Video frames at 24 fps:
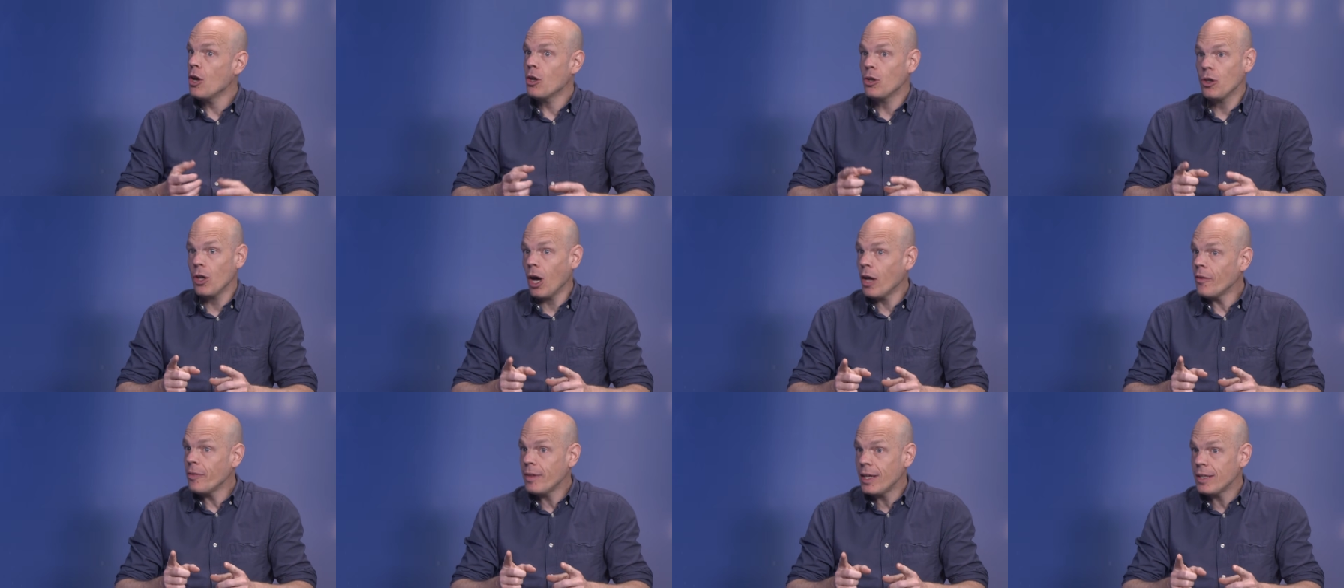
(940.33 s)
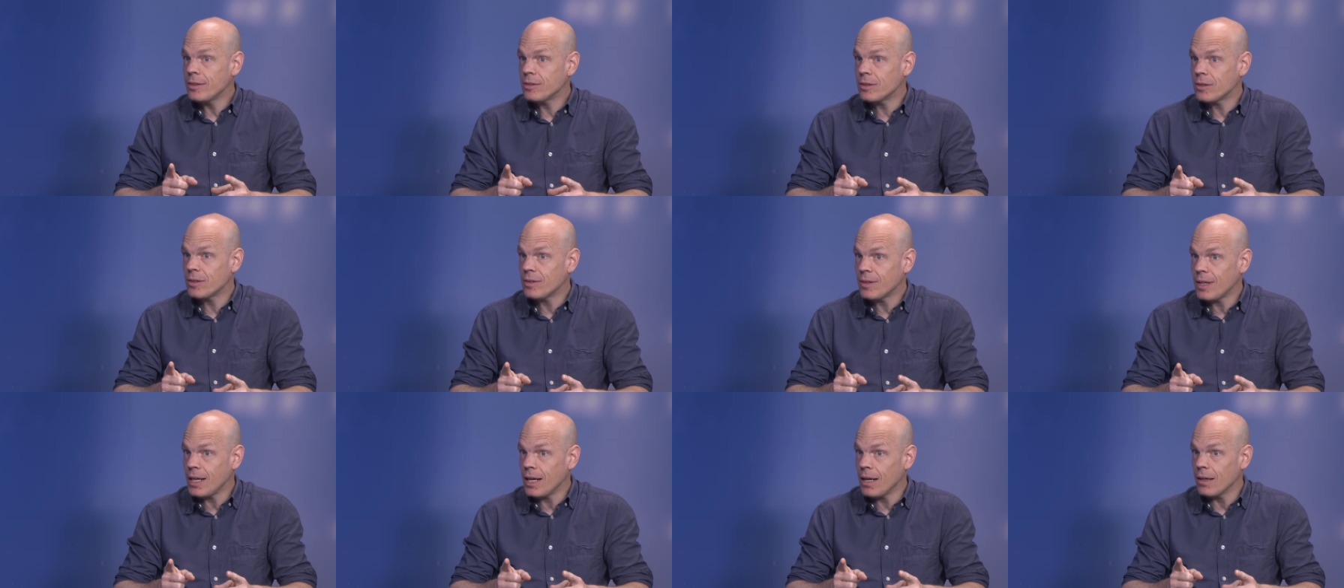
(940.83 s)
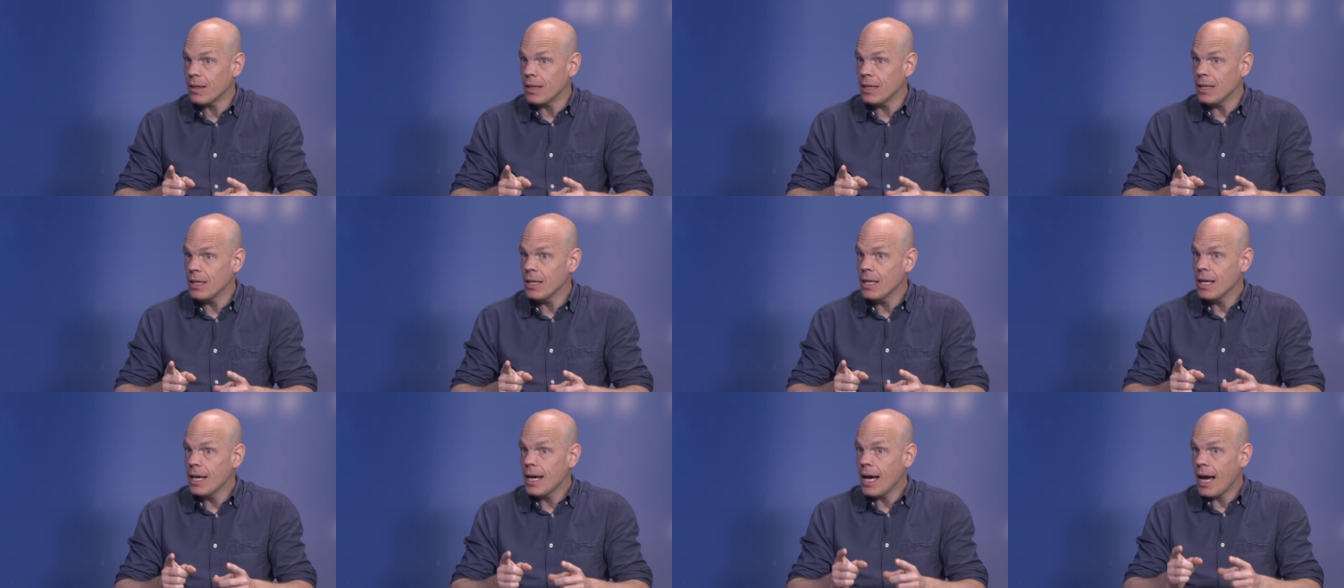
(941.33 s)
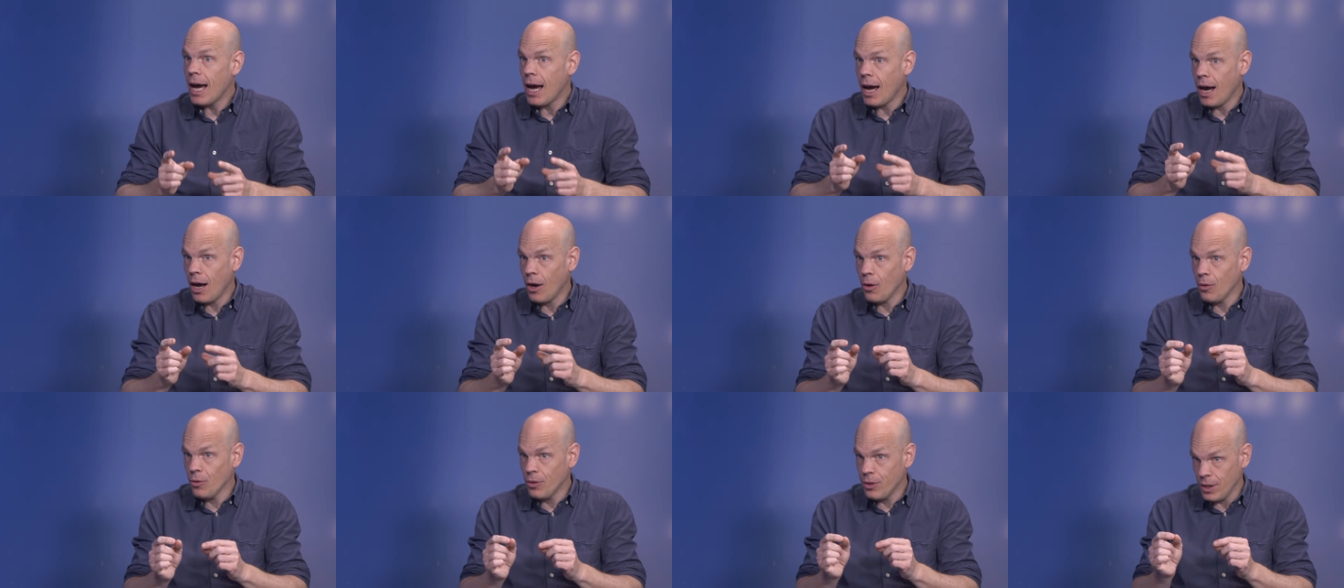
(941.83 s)
not necessarily
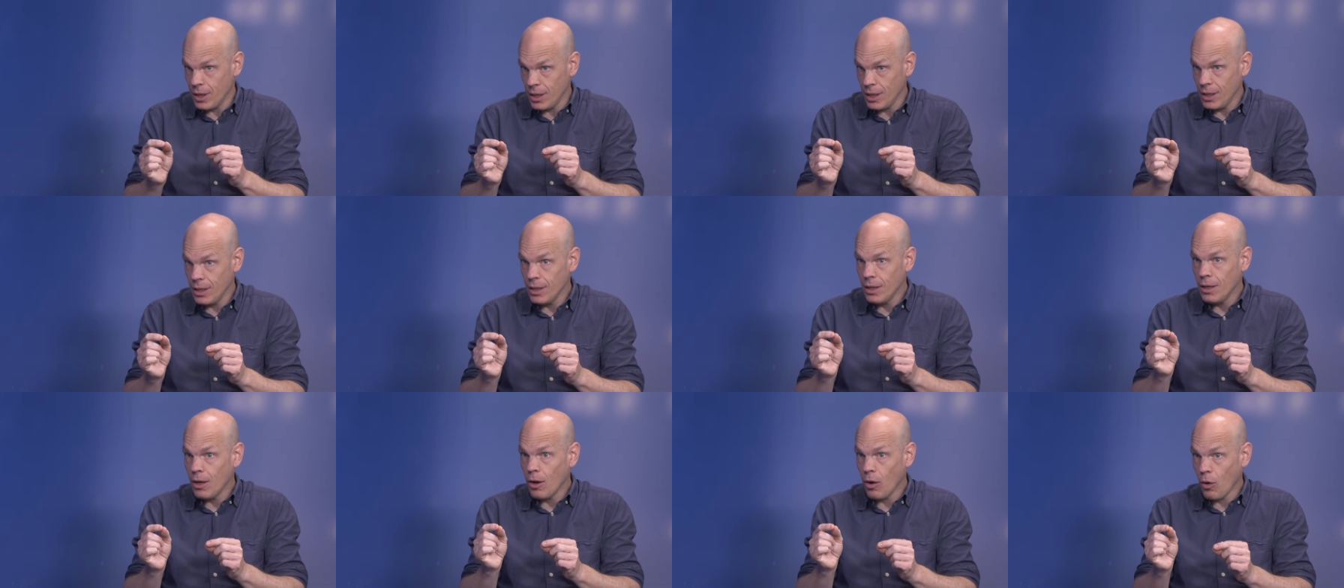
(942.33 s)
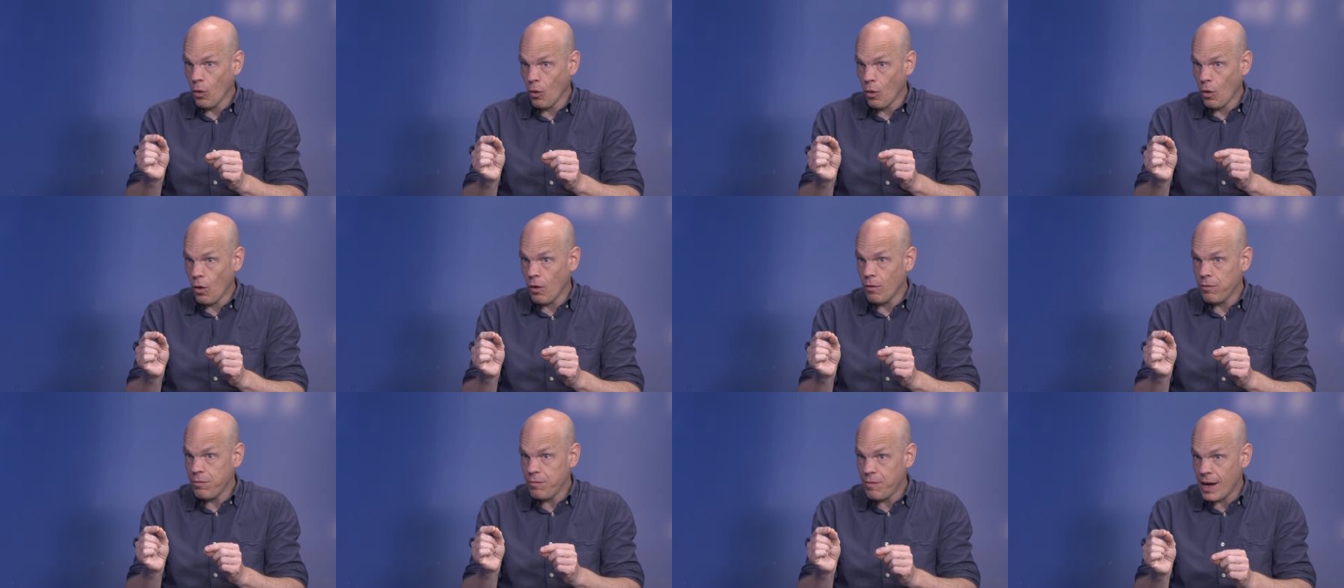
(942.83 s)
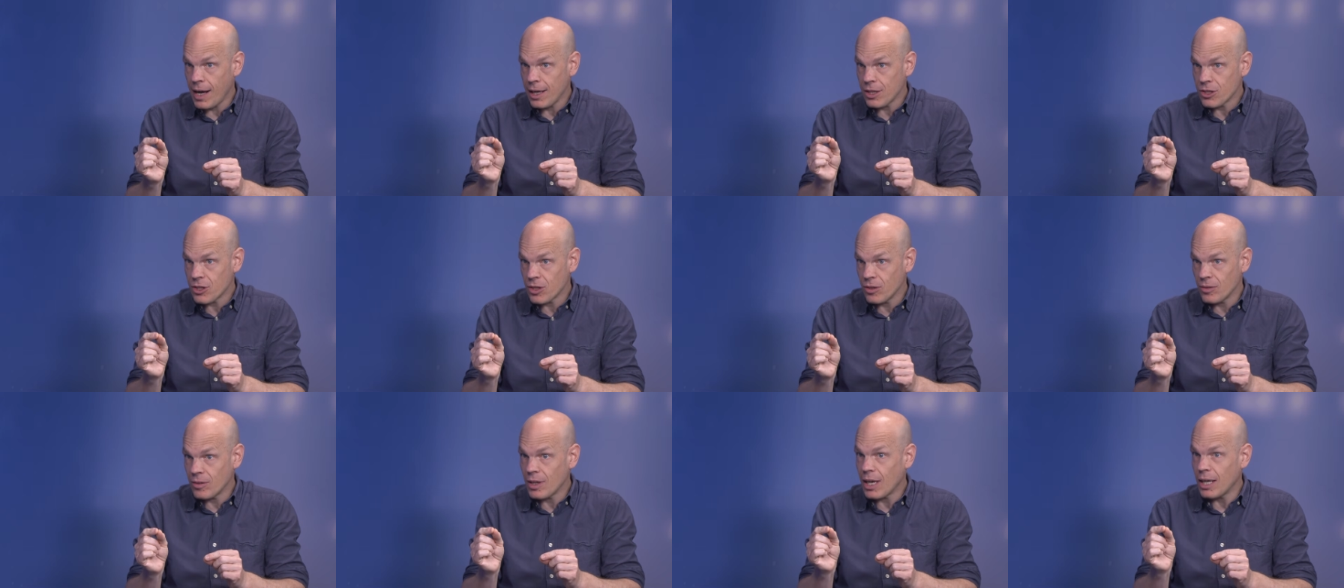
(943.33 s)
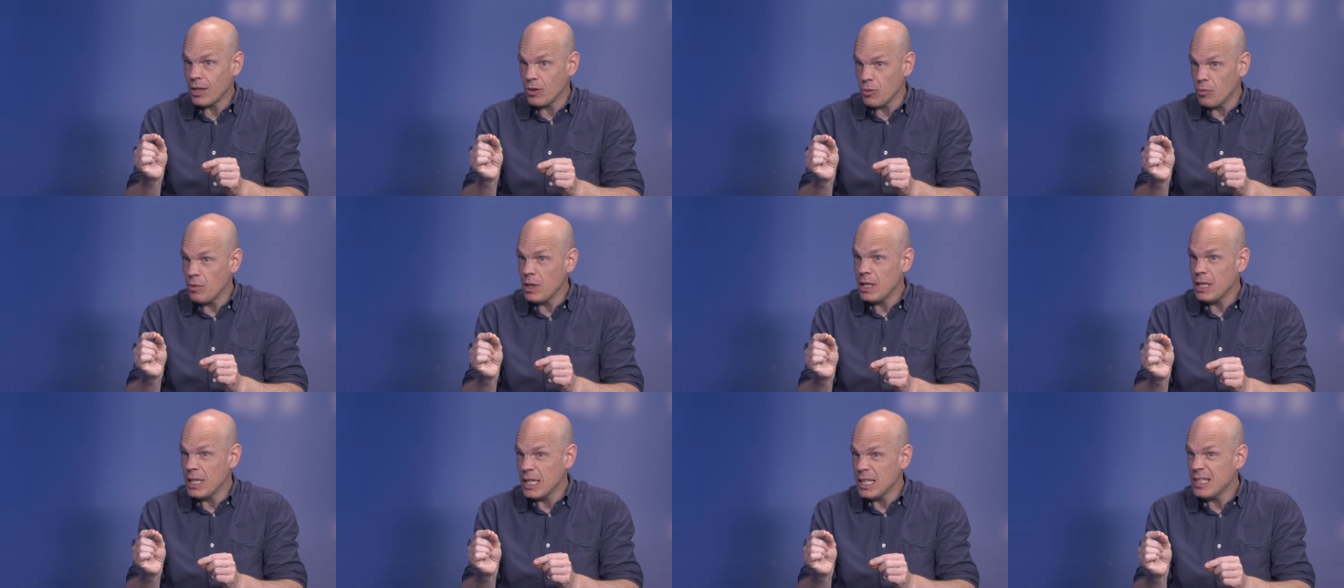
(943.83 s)
how the law functions at a
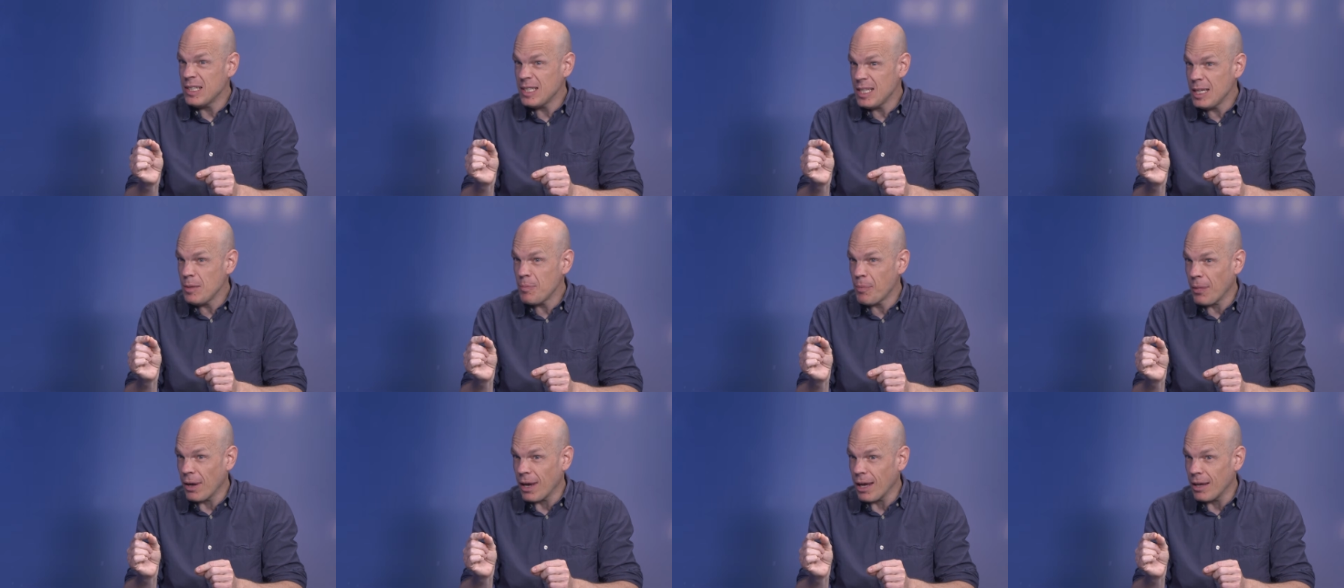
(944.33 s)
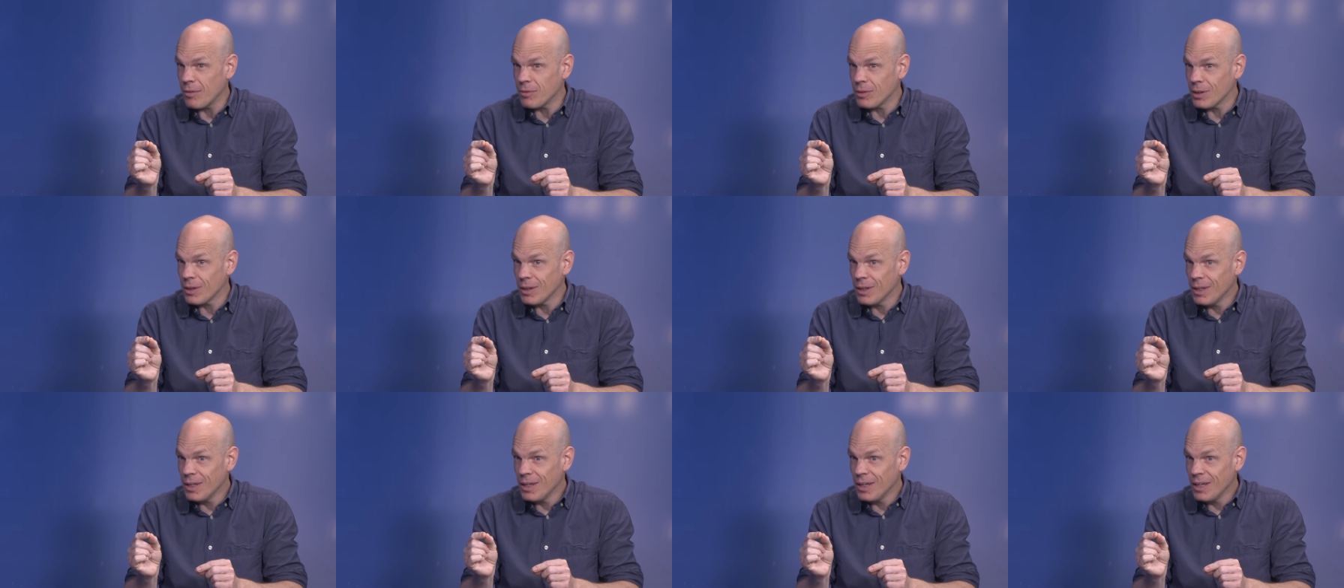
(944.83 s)
really deep level.